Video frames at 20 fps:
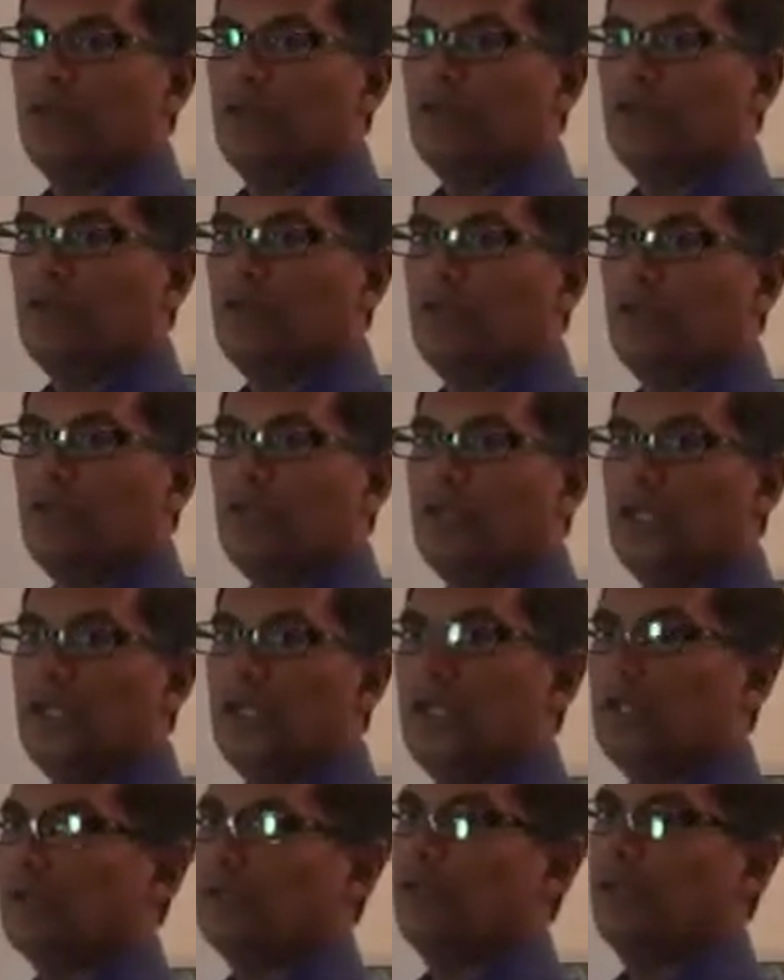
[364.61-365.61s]
So 2 to
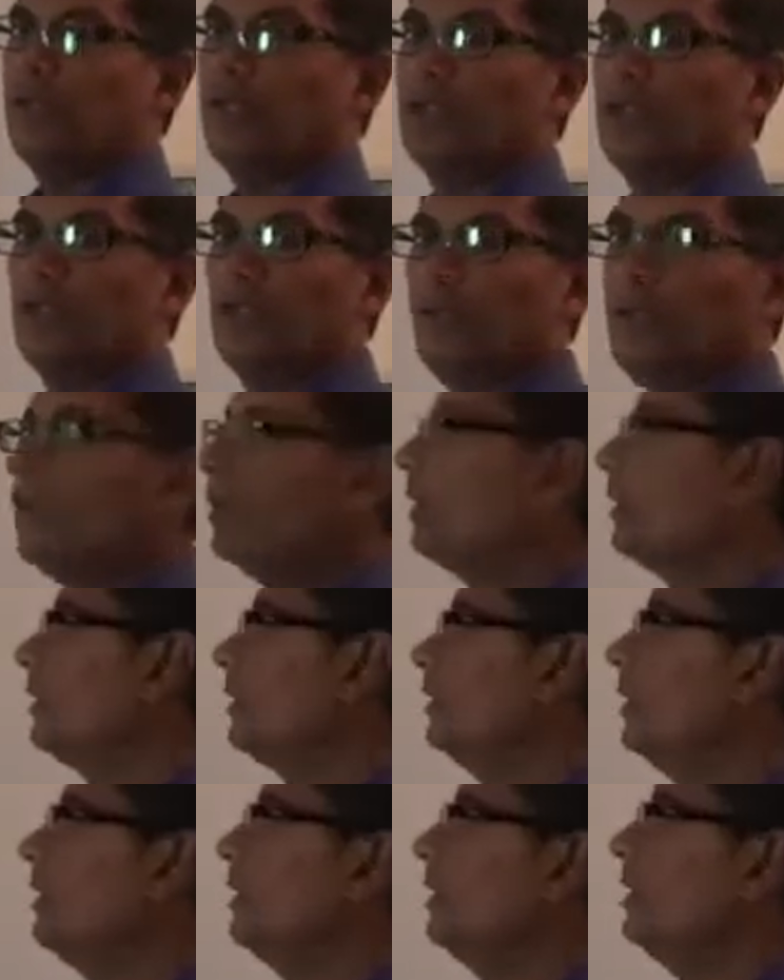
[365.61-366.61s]
the x minus 1